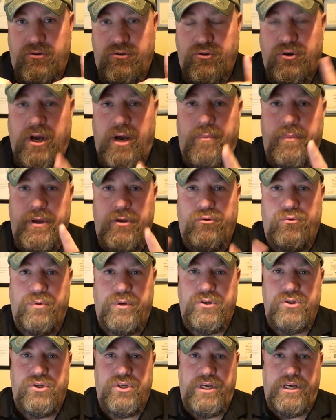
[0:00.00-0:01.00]
Trump has
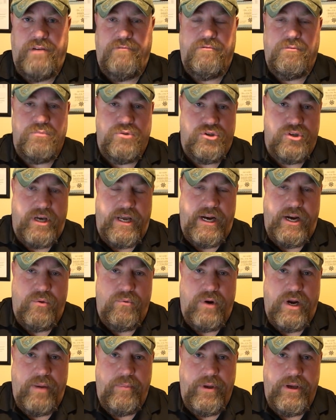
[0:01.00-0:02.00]
received from Saudi
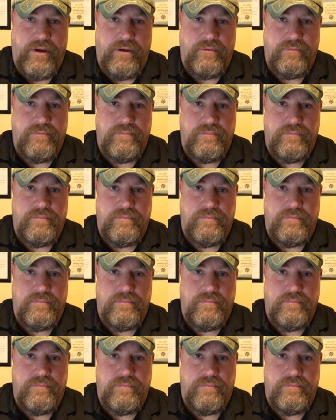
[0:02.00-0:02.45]
Arabia